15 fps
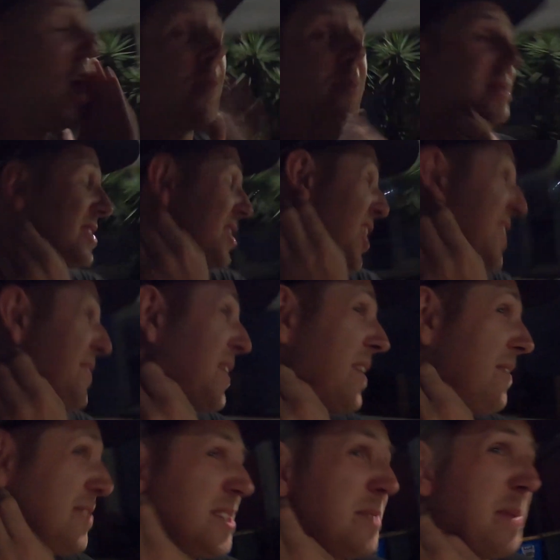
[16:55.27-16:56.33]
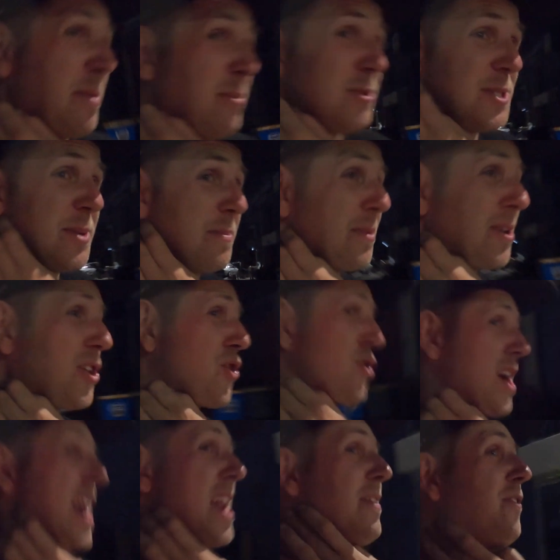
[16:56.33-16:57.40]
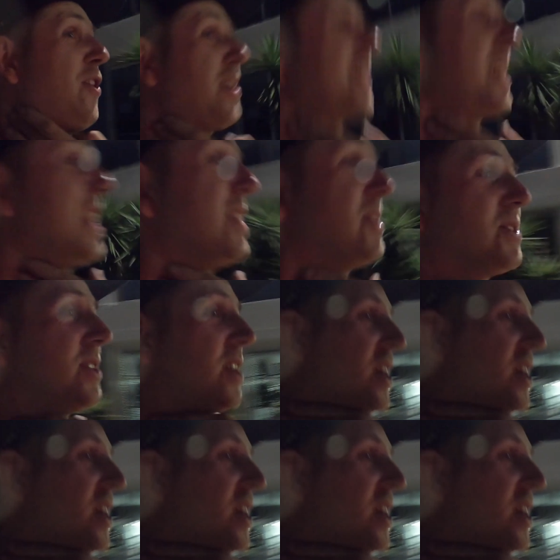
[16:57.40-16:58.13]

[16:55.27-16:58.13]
Hope it's kind of given some people some creative ideas